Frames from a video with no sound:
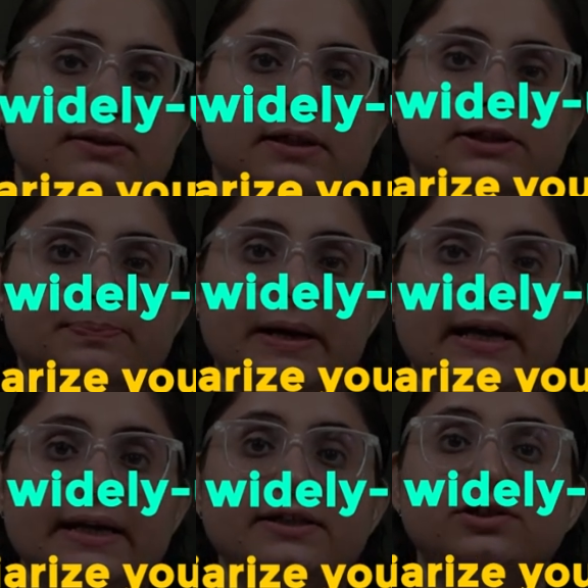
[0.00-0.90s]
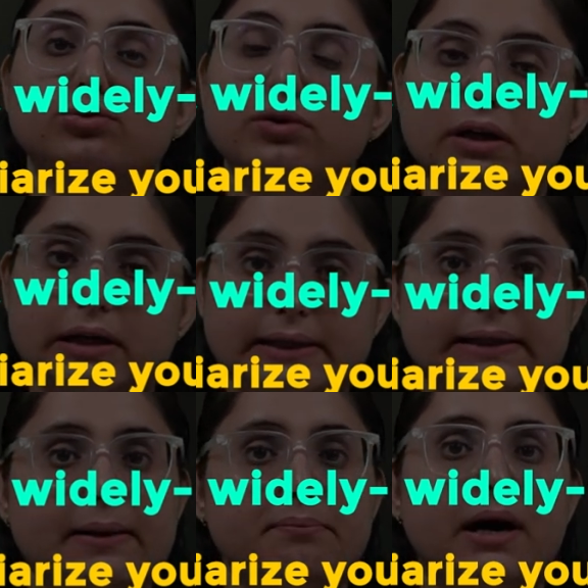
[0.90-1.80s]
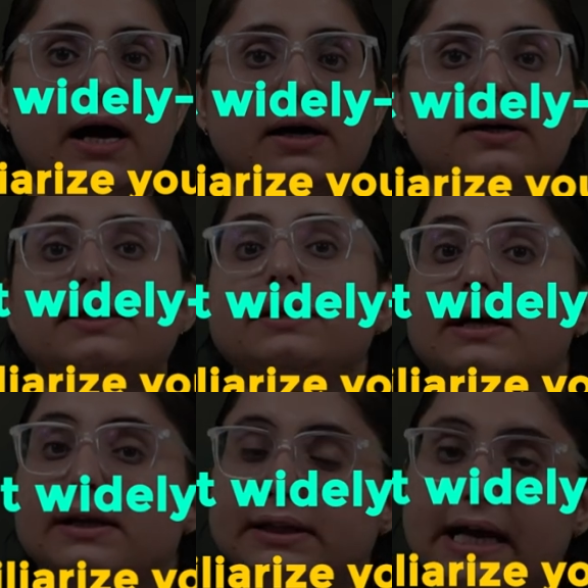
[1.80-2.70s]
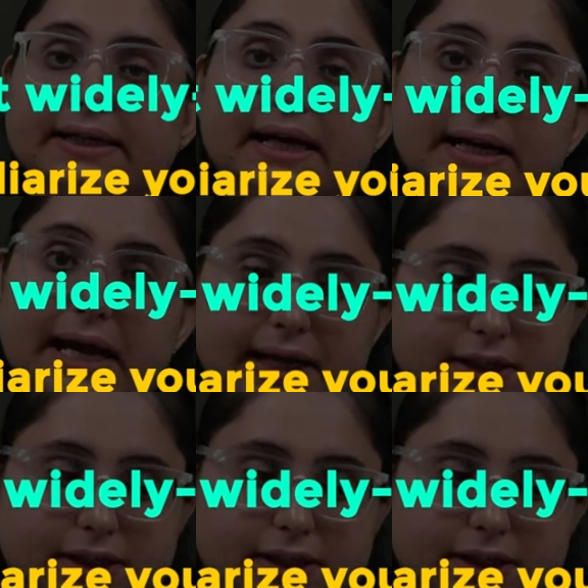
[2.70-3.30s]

the spellings, you learn them by heart. That can